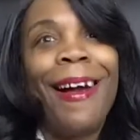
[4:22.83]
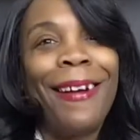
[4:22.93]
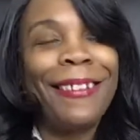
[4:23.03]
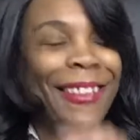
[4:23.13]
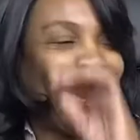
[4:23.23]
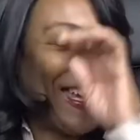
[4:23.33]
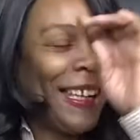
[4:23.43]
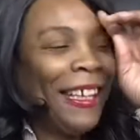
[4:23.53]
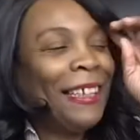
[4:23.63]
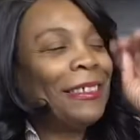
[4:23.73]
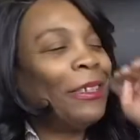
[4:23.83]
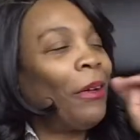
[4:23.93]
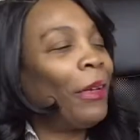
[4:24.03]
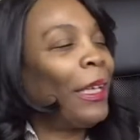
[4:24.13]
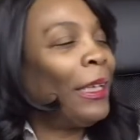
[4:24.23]
Okay.
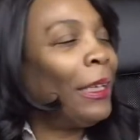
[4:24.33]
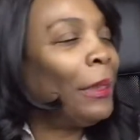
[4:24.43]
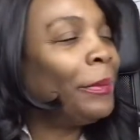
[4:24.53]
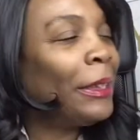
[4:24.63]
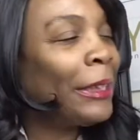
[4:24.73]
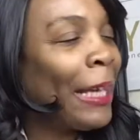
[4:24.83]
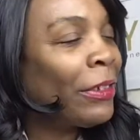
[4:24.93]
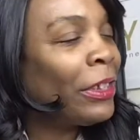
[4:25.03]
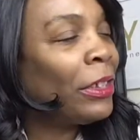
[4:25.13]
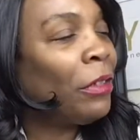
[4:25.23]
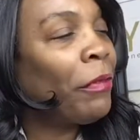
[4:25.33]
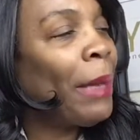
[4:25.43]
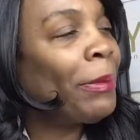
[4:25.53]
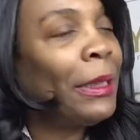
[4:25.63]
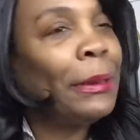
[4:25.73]
So it's actually still
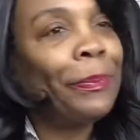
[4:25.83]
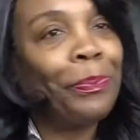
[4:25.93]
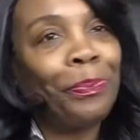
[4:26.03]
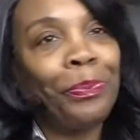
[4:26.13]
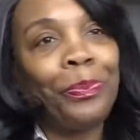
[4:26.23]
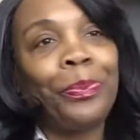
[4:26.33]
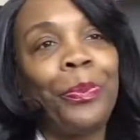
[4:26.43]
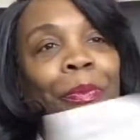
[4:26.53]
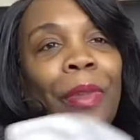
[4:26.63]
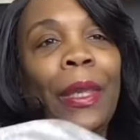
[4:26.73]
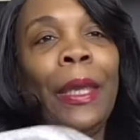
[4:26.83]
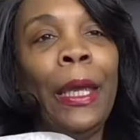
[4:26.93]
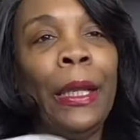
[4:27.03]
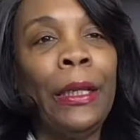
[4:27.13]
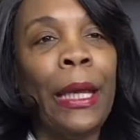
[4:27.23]
wrapped up.
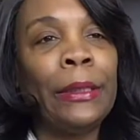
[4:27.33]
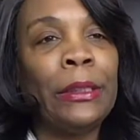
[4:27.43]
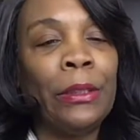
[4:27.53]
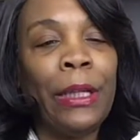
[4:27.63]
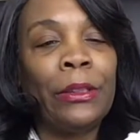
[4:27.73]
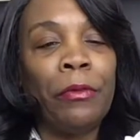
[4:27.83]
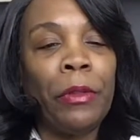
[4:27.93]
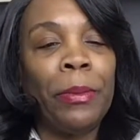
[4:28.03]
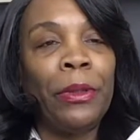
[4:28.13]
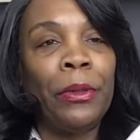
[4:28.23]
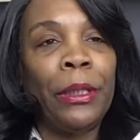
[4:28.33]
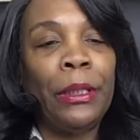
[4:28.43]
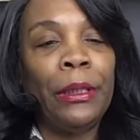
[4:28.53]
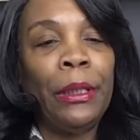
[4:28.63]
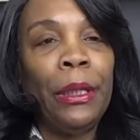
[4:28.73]
And it still has the ribbon on
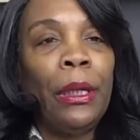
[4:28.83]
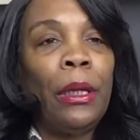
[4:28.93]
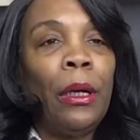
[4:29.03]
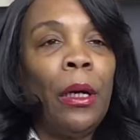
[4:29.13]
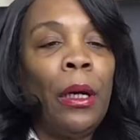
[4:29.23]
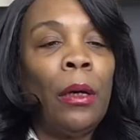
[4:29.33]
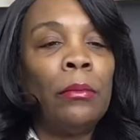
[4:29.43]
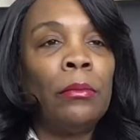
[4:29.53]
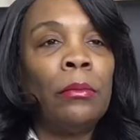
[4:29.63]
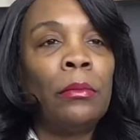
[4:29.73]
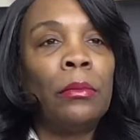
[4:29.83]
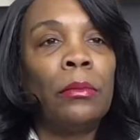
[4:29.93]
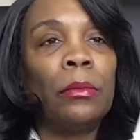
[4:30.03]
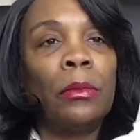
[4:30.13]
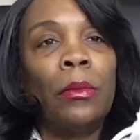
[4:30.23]
it.
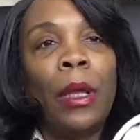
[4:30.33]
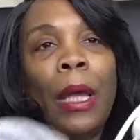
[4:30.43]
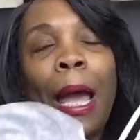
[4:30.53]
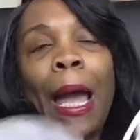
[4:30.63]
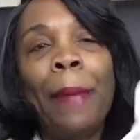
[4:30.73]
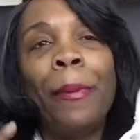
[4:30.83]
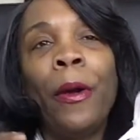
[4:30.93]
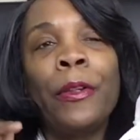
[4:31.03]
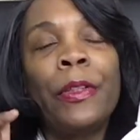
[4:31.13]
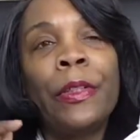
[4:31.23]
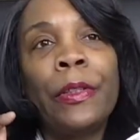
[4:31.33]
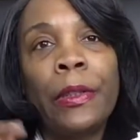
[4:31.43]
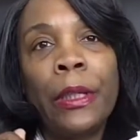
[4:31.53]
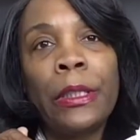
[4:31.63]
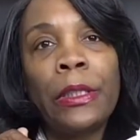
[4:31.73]
I purchased
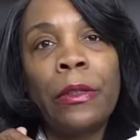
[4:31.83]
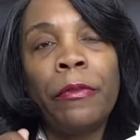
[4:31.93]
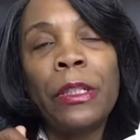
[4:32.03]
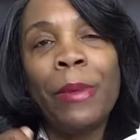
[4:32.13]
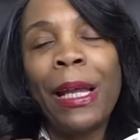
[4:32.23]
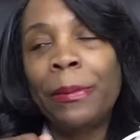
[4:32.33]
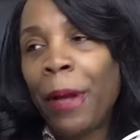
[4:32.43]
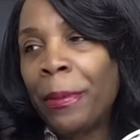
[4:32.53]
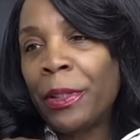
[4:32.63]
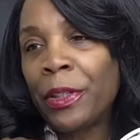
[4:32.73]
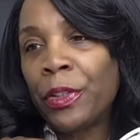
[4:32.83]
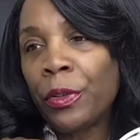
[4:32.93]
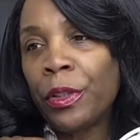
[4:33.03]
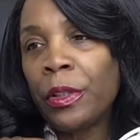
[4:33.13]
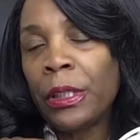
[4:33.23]
this. The reason why I probably didn't show
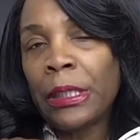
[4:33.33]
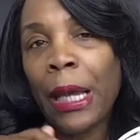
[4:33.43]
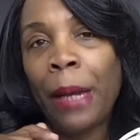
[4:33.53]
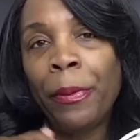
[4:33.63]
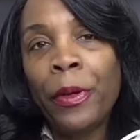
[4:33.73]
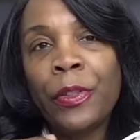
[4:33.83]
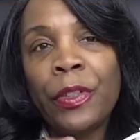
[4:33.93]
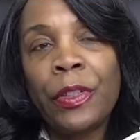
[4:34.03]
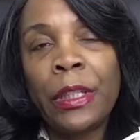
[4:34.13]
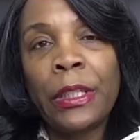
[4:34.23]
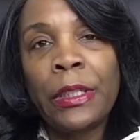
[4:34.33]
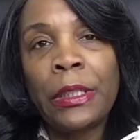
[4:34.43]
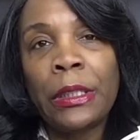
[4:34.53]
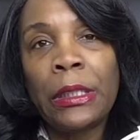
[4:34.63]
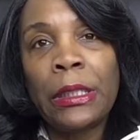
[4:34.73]
you this, I purchased this
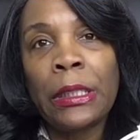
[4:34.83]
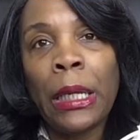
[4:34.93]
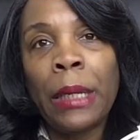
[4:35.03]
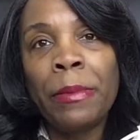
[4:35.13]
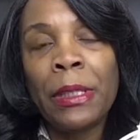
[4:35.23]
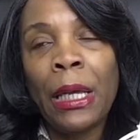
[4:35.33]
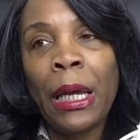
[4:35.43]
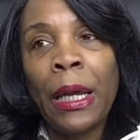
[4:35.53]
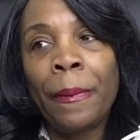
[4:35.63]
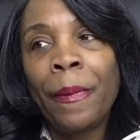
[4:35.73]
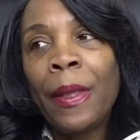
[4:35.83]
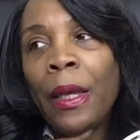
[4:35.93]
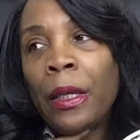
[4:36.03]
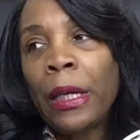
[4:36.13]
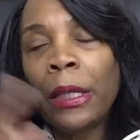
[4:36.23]
the same time.
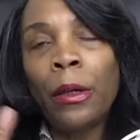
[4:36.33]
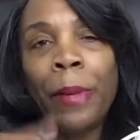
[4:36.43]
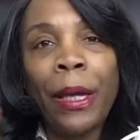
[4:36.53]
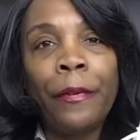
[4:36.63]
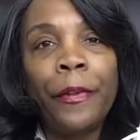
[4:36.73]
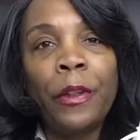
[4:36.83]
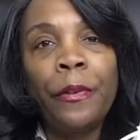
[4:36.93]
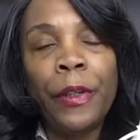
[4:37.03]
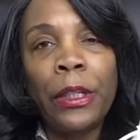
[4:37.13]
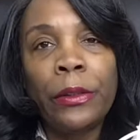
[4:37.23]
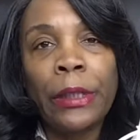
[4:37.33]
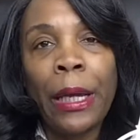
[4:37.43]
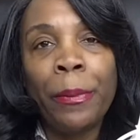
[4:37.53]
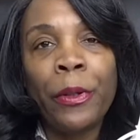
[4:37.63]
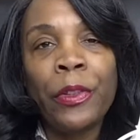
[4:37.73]
You got to go back a few videos. I
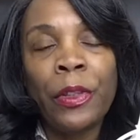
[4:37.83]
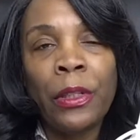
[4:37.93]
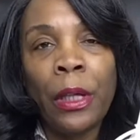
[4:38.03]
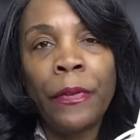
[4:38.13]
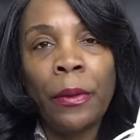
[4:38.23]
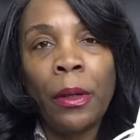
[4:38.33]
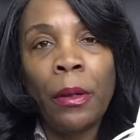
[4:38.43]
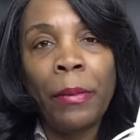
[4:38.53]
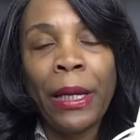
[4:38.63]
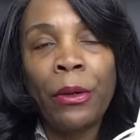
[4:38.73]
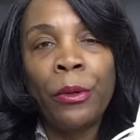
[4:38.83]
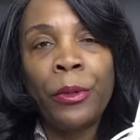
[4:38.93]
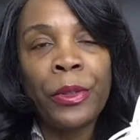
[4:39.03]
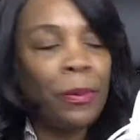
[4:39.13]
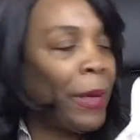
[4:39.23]
had purchased another Michael
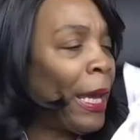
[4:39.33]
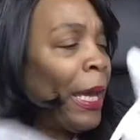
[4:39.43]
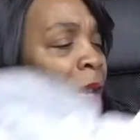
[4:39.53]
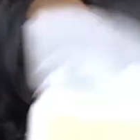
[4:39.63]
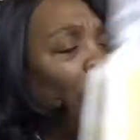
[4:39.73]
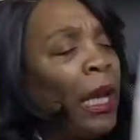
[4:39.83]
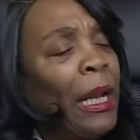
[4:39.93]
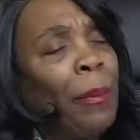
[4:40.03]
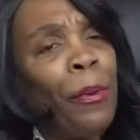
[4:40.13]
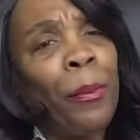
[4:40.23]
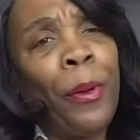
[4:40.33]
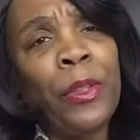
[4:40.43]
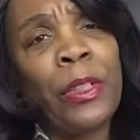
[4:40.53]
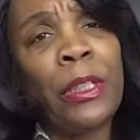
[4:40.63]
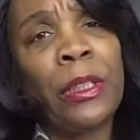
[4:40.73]
Kors bag. And I had
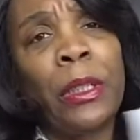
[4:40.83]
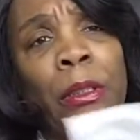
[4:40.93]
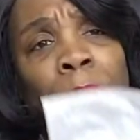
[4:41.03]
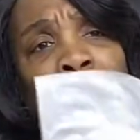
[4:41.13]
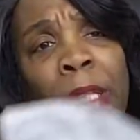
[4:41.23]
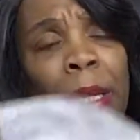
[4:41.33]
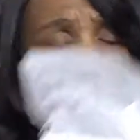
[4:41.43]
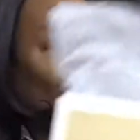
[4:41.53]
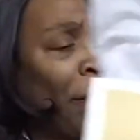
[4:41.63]
purchased it at the same time.